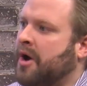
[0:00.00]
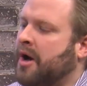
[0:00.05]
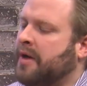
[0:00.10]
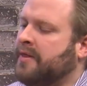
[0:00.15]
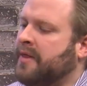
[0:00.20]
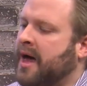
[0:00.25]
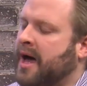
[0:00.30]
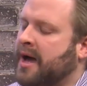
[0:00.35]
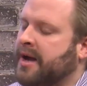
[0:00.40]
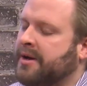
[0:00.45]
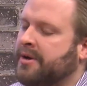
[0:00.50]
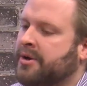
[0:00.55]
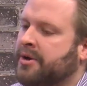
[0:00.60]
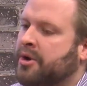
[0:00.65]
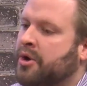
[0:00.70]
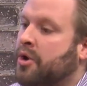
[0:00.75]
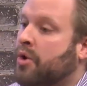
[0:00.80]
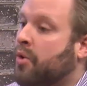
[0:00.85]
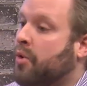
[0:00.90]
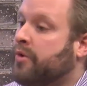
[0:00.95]
online,
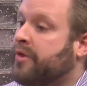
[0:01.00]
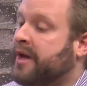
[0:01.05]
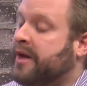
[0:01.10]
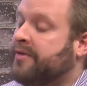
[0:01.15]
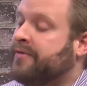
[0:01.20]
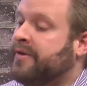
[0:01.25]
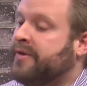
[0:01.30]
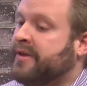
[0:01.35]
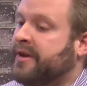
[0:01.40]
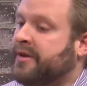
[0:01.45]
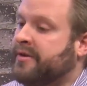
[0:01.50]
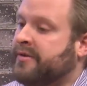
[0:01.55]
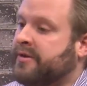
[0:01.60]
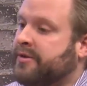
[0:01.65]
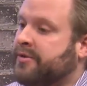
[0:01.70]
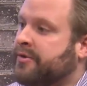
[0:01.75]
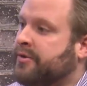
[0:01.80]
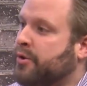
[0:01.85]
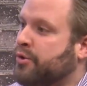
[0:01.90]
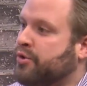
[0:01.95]
or they can visit us
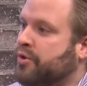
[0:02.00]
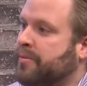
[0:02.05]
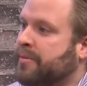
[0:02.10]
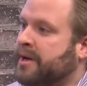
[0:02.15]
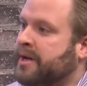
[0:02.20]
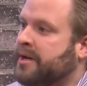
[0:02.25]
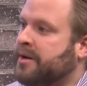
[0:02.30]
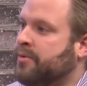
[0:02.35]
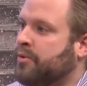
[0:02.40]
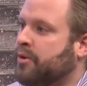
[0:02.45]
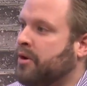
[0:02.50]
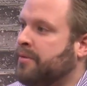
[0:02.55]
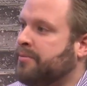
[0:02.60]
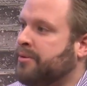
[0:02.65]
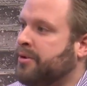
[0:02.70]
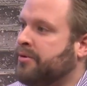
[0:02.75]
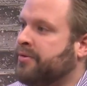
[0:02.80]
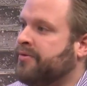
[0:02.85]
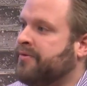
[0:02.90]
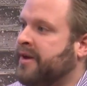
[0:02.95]
on social media. We're on
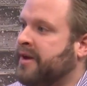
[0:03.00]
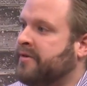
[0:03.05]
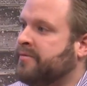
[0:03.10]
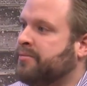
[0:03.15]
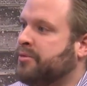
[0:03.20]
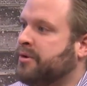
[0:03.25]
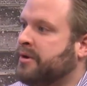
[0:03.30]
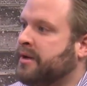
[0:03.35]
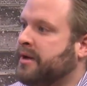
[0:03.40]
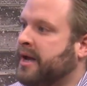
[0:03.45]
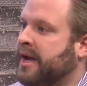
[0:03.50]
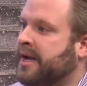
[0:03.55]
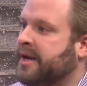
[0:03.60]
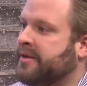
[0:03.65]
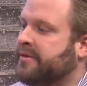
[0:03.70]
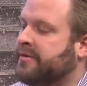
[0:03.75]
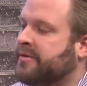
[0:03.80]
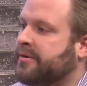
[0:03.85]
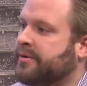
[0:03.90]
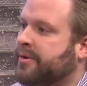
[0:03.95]
both Facebook and
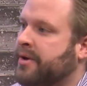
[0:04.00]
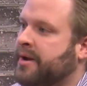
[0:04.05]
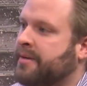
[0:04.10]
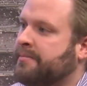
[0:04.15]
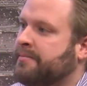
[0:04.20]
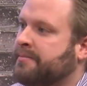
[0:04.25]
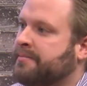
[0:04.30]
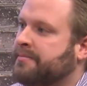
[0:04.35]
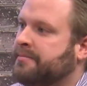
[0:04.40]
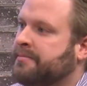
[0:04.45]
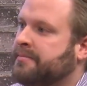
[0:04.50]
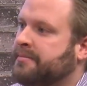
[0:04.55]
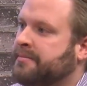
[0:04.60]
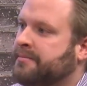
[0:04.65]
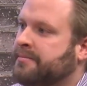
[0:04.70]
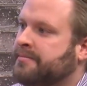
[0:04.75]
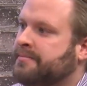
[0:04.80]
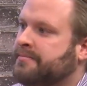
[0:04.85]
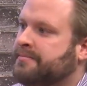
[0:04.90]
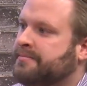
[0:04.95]
Instagram.
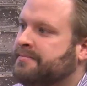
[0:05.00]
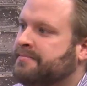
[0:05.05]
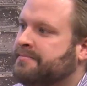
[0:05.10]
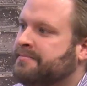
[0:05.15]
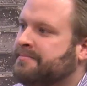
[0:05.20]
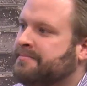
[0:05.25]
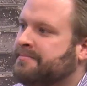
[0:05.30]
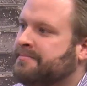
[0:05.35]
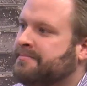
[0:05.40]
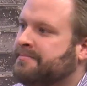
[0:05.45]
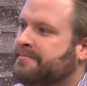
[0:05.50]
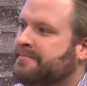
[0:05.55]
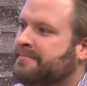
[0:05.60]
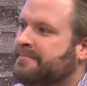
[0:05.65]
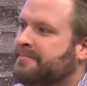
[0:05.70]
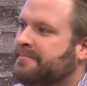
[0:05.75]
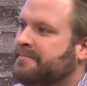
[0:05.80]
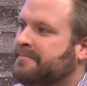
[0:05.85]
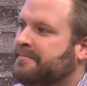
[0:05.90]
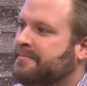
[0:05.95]
Wonderful.
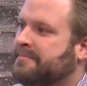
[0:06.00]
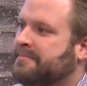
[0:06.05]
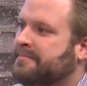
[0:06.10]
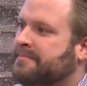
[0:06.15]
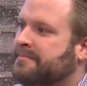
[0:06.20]
Well,